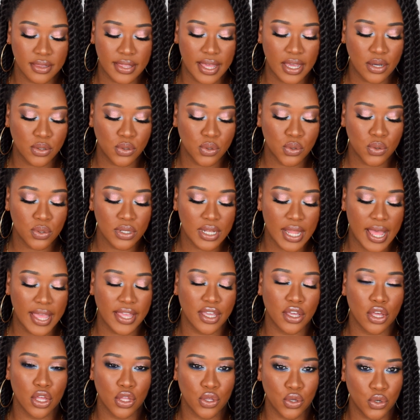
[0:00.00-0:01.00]
They're all
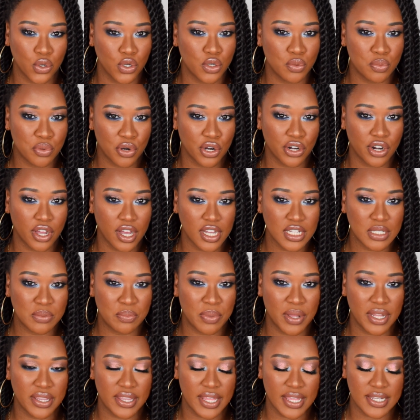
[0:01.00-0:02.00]
like good products,
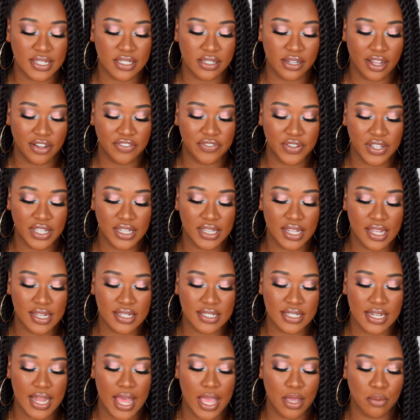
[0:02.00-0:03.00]
but there's nothing
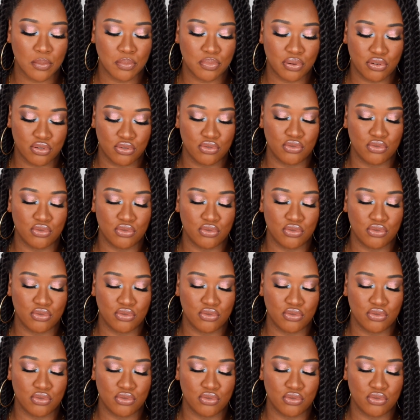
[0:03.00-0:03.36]
that's like